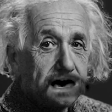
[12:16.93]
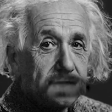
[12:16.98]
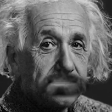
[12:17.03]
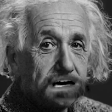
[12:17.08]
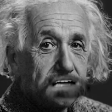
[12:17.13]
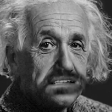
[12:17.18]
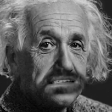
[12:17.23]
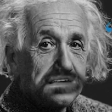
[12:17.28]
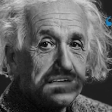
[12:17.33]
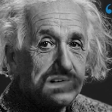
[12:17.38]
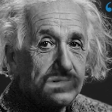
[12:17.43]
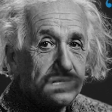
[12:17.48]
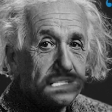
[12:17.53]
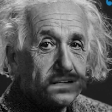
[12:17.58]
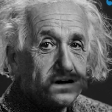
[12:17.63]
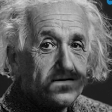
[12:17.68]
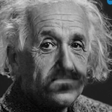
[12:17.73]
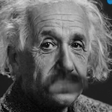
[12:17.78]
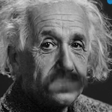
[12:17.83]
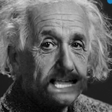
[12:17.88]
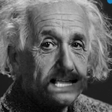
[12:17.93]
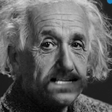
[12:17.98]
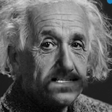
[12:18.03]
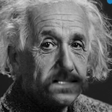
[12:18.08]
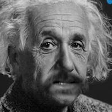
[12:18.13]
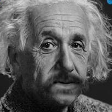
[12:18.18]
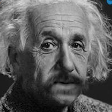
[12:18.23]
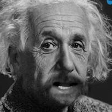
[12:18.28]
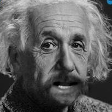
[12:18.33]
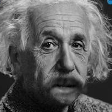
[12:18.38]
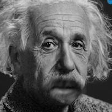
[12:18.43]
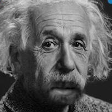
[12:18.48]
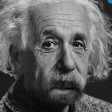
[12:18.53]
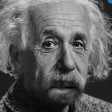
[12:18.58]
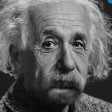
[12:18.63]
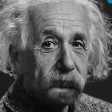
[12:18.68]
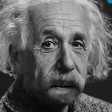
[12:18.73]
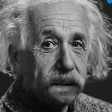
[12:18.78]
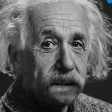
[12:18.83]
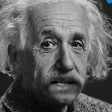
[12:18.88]
"A person who has not made his great
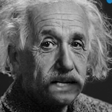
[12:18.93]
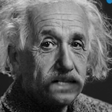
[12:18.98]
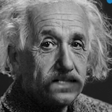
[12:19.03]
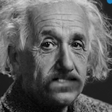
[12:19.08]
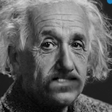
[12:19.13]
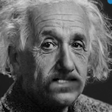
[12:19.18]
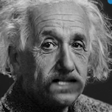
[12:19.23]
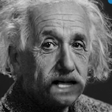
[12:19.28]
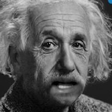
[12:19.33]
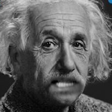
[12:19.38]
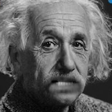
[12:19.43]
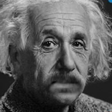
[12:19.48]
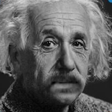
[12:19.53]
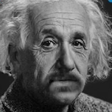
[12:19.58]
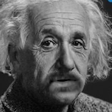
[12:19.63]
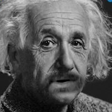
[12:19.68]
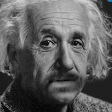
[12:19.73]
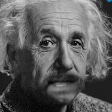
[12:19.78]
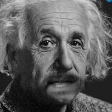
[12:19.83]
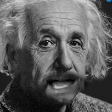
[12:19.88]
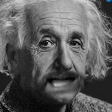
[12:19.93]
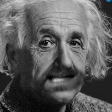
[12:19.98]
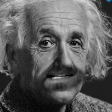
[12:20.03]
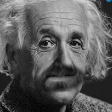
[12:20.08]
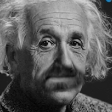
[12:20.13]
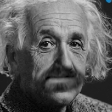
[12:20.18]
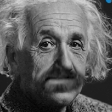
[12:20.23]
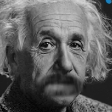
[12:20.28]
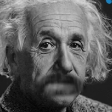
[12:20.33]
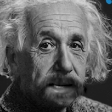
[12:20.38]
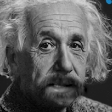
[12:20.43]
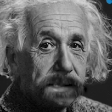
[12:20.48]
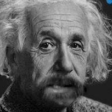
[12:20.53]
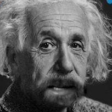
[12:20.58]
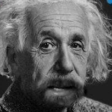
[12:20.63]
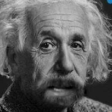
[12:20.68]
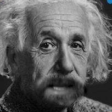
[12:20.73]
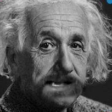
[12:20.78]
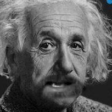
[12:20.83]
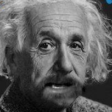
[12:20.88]
contribution to science before the age of
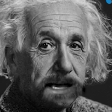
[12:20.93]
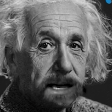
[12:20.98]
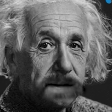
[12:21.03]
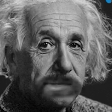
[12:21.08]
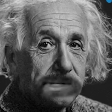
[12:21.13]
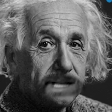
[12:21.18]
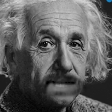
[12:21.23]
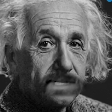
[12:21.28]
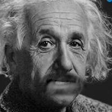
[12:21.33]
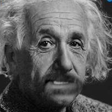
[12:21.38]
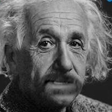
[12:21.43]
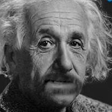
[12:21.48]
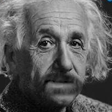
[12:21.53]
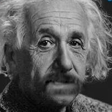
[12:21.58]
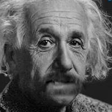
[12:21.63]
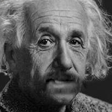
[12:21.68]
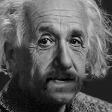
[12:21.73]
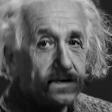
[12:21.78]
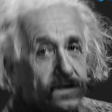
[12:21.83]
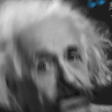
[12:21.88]
thirty will never do so."